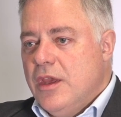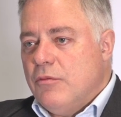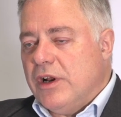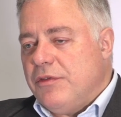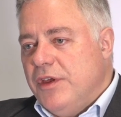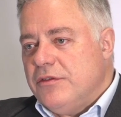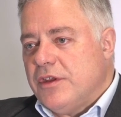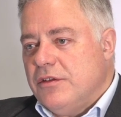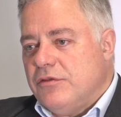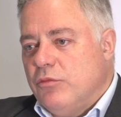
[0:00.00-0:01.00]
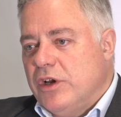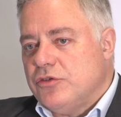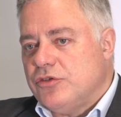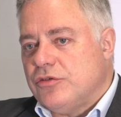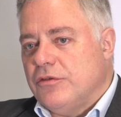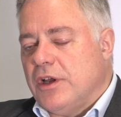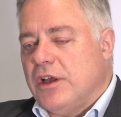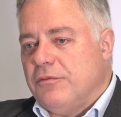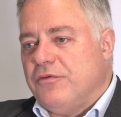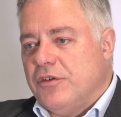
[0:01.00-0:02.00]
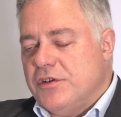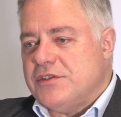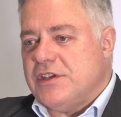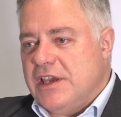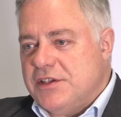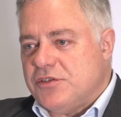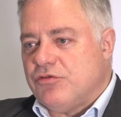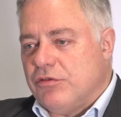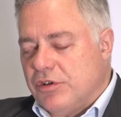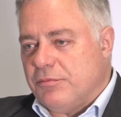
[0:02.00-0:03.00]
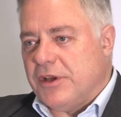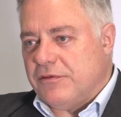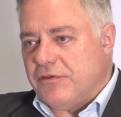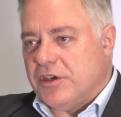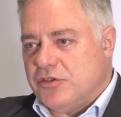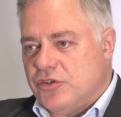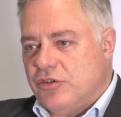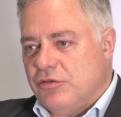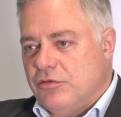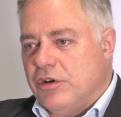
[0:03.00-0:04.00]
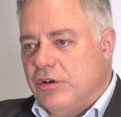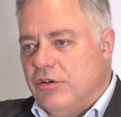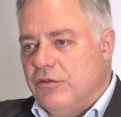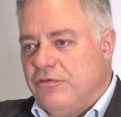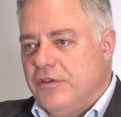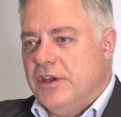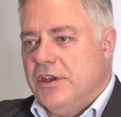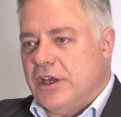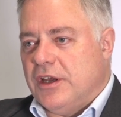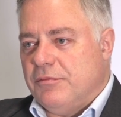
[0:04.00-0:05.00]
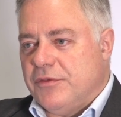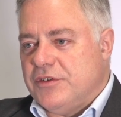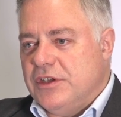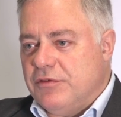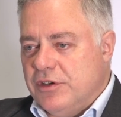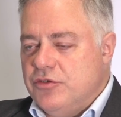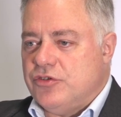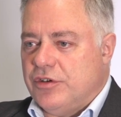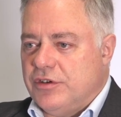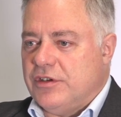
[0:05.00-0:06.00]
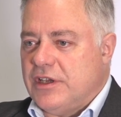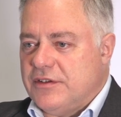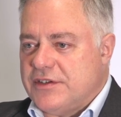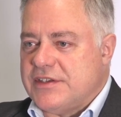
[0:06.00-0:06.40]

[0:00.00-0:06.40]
Well, I think the Welsh voice is stronger by virtue of the devolution and the